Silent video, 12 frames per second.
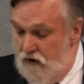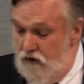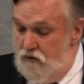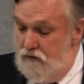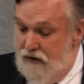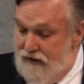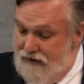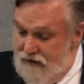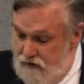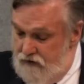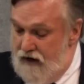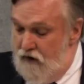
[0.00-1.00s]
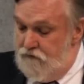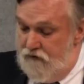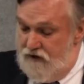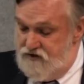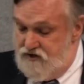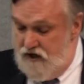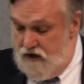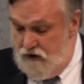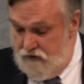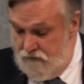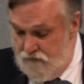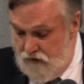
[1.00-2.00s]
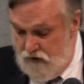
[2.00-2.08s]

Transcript: o thou false tongue?